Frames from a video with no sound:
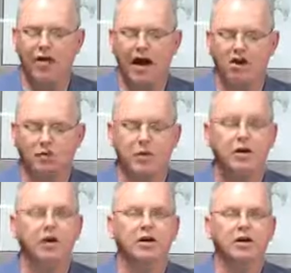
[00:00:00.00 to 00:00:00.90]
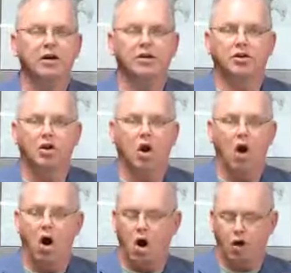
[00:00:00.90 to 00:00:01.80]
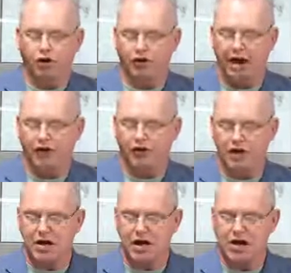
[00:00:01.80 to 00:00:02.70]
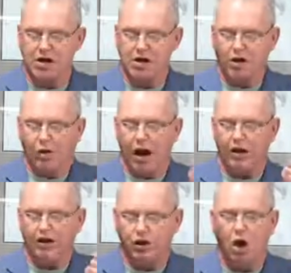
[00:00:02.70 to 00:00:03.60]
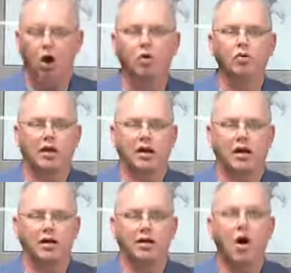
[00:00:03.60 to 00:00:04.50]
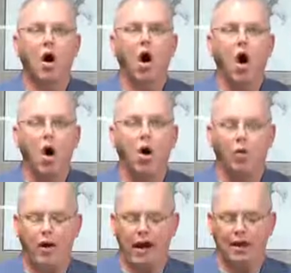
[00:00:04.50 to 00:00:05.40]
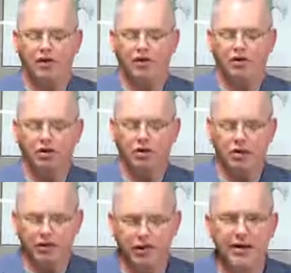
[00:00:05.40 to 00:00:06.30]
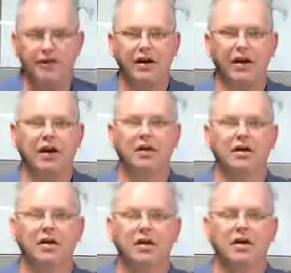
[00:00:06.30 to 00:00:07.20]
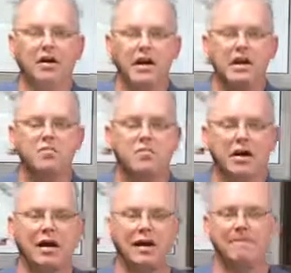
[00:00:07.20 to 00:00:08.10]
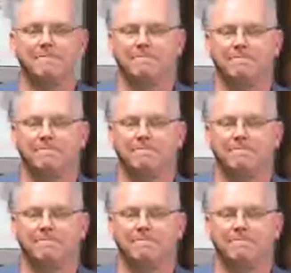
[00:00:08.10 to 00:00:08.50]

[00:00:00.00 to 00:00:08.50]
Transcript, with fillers: with thy spirit till all shall see Christ only, always living in me.